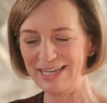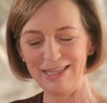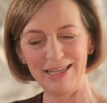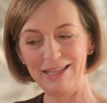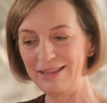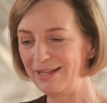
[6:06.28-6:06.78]

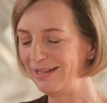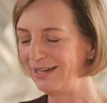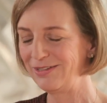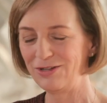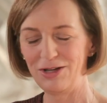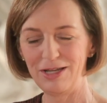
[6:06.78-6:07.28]

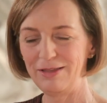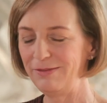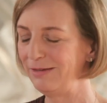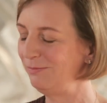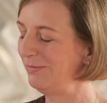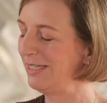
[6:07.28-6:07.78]
and it
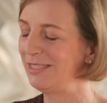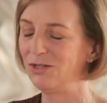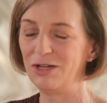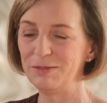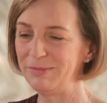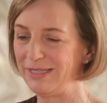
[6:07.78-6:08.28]

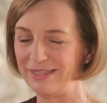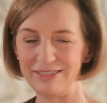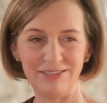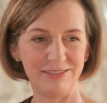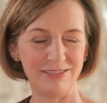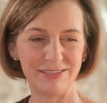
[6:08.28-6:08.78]
taught
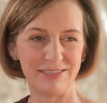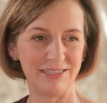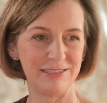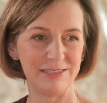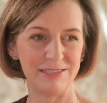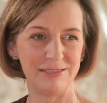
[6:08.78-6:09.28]
me that
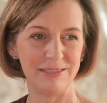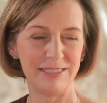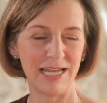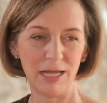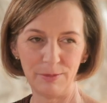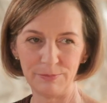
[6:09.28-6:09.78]
it's
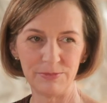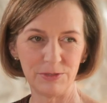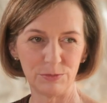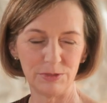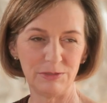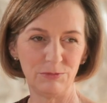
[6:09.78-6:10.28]

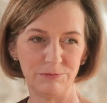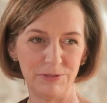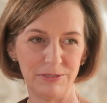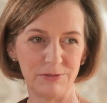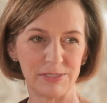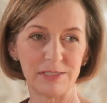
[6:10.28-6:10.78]
dumb to
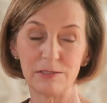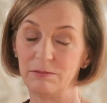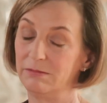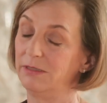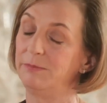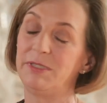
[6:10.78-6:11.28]
read
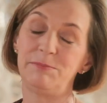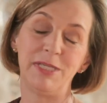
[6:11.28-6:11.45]
reviews.